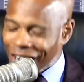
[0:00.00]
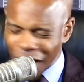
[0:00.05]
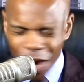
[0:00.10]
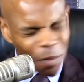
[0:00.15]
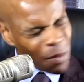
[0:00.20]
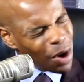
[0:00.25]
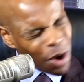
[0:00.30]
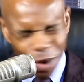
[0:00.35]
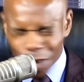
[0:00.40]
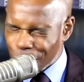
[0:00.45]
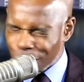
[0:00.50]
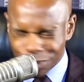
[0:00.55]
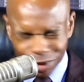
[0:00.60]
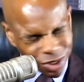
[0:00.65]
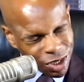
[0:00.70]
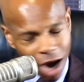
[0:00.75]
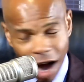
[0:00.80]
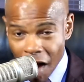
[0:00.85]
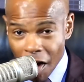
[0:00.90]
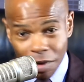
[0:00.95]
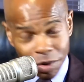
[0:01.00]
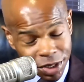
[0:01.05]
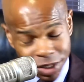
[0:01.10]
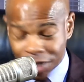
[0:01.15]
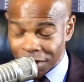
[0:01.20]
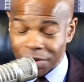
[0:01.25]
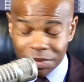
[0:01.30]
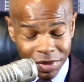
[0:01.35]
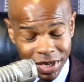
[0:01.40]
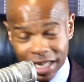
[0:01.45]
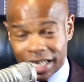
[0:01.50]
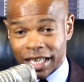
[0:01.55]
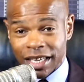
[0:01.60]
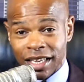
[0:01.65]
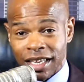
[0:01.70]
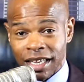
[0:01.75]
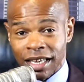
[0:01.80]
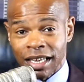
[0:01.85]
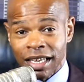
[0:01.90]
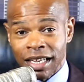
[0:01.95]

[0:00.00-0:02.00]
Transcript: Come on, talk to me.